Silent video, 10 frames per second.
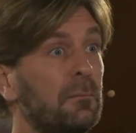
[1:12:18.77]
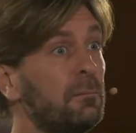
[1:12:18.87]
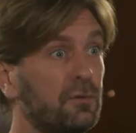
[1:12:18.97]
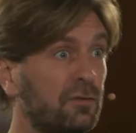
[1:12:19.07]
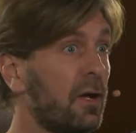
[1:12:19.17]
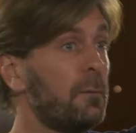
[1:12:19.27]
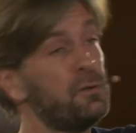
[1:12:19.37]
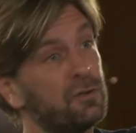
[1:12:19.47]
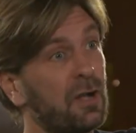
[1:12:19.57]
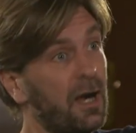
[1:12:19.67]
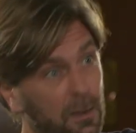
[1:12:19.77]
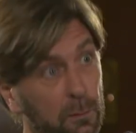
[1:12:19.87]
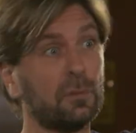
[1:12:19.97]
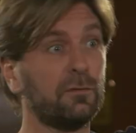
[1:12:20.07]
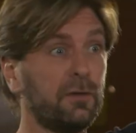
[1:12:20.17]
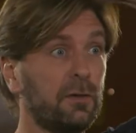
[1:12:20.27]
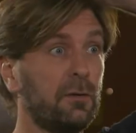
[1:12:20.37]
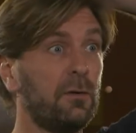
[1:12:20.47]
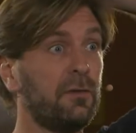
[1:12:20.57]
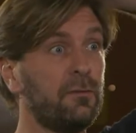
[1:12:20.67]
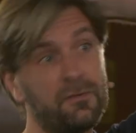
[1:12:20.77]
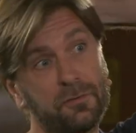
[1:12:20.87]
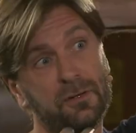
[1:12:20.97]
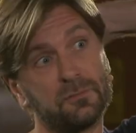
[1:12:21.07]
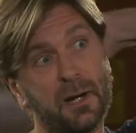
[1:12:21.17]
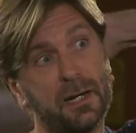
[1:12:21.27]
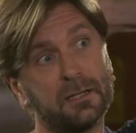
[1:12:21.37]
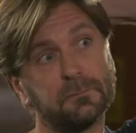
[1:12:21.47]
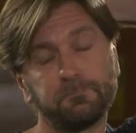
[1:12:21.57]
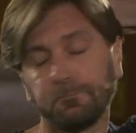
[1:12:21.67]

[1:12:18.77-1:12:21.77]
pushed out of their reference bank.